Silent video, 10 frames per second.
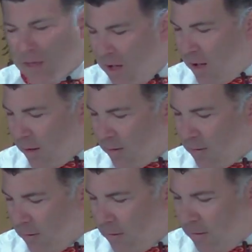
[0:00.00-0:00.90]
God.
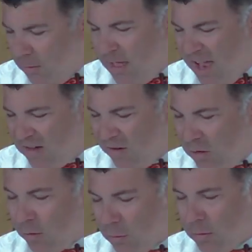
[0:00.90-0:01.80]
Do that too.